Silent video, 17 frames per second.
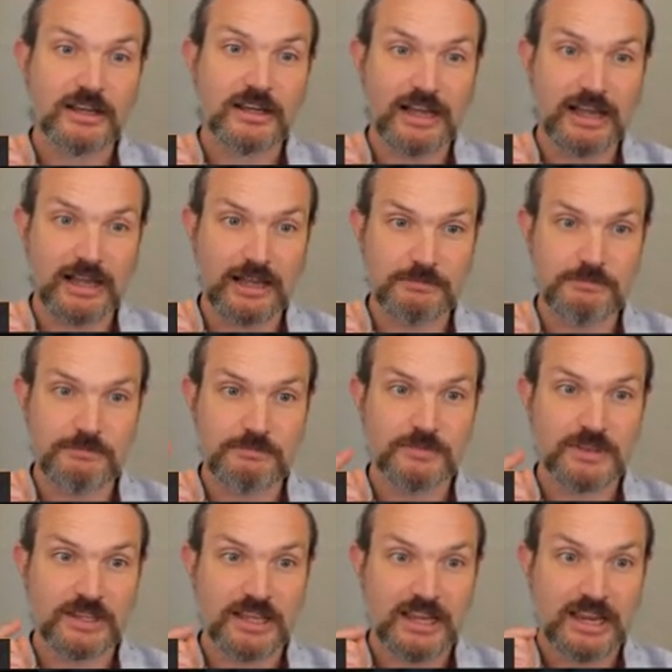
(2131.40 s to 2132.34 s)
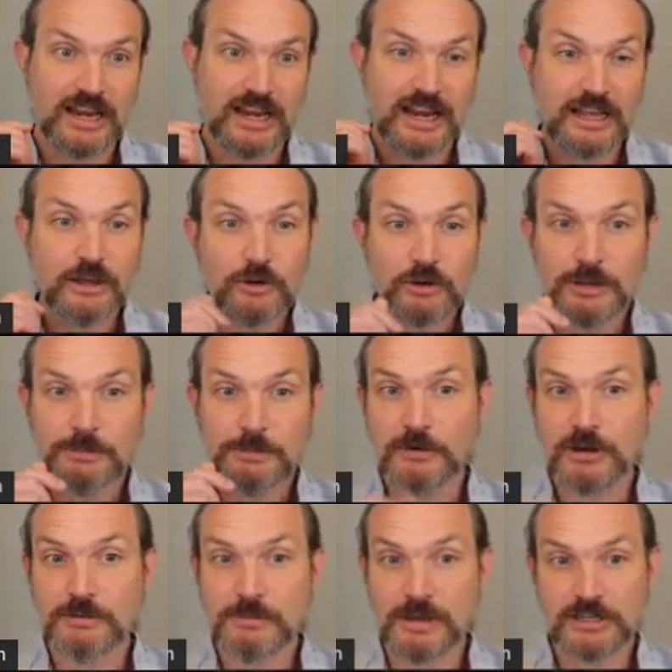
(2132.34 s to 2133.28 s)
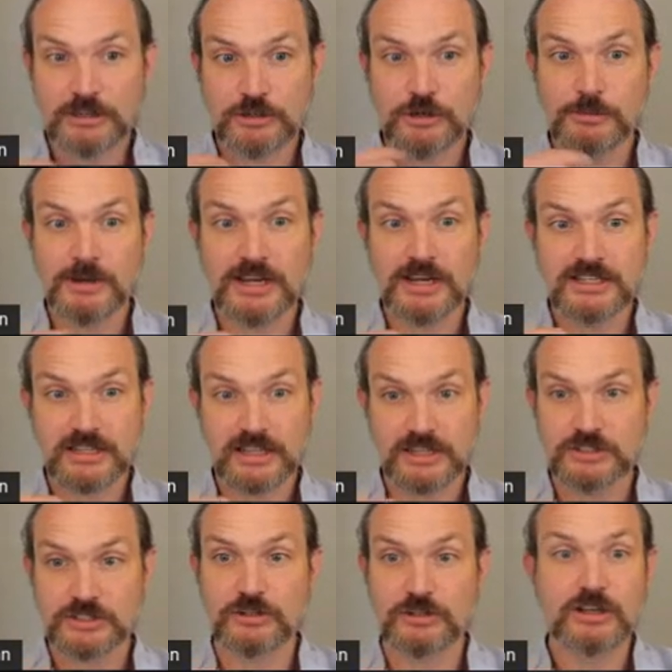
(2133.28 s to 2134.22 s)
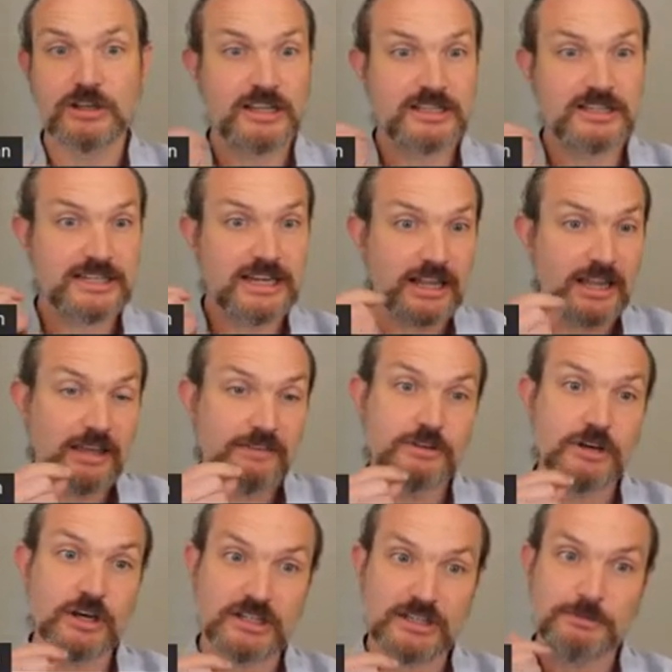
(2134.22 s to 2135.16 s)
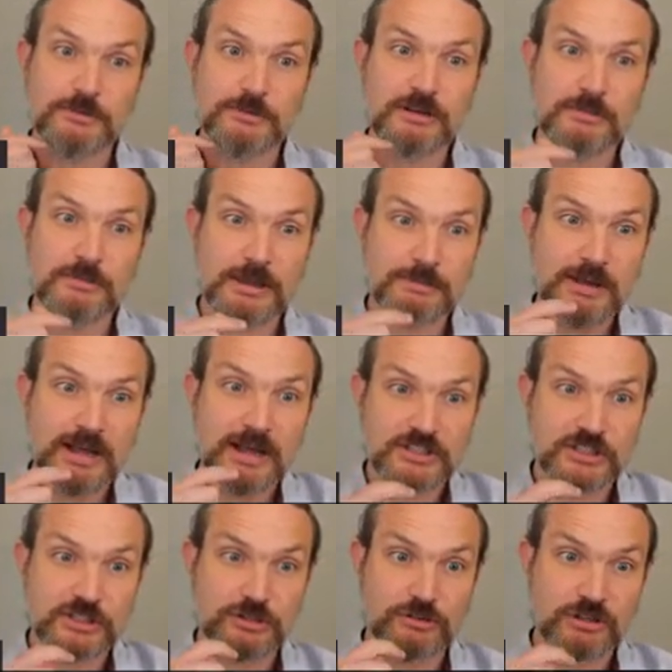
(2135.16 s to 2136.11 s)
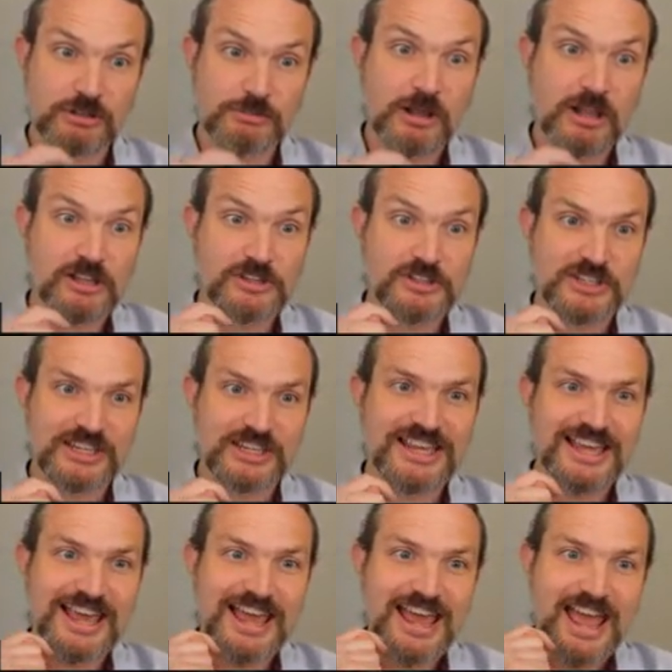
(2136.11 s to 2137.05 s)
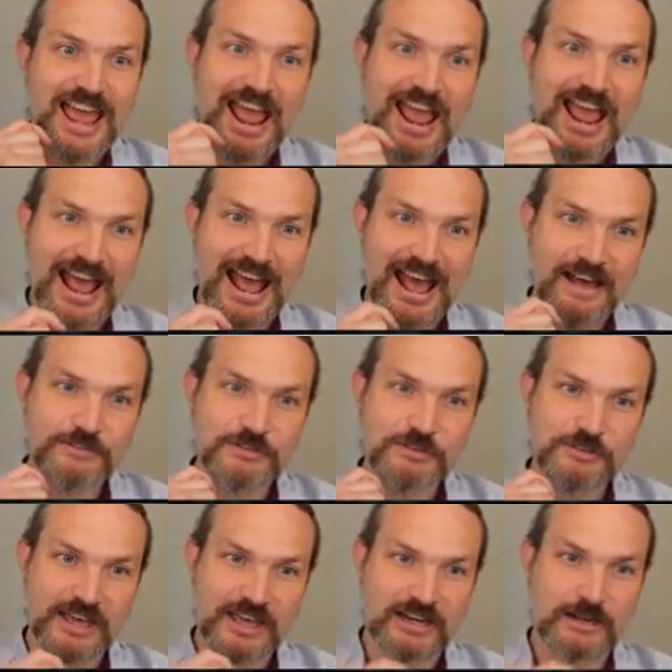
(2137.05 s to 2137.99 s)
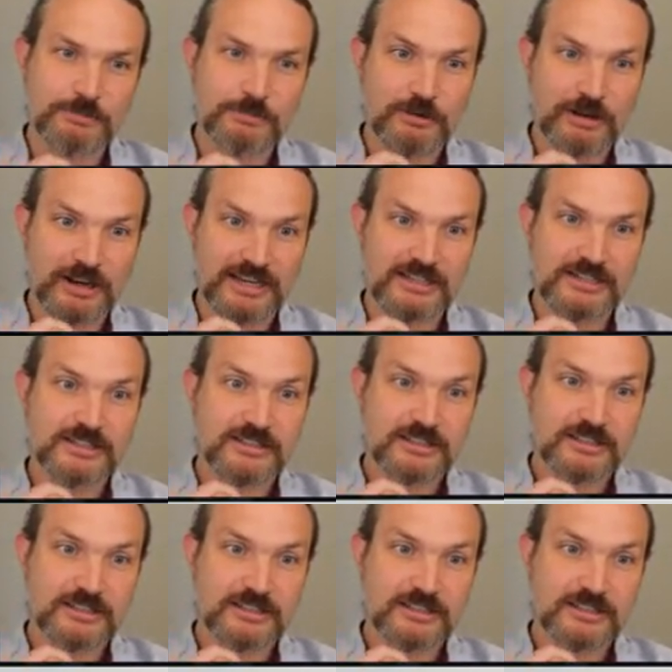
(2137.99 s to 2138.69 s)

um, and I go and upgrade my Kubernetes cluster until I've gone and upgraded my pod security policy after that upgrade,